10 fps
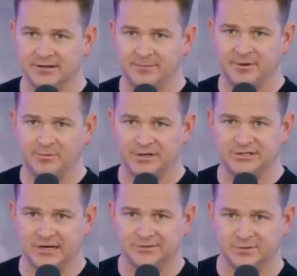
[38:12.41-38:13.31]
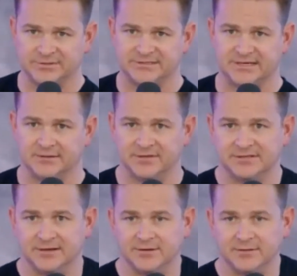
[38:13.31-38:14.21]
Let me reach out to him and send him the
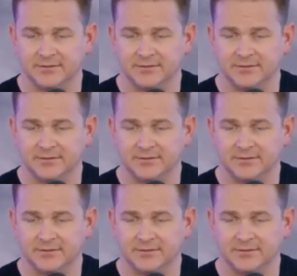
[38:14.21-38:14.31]
deal.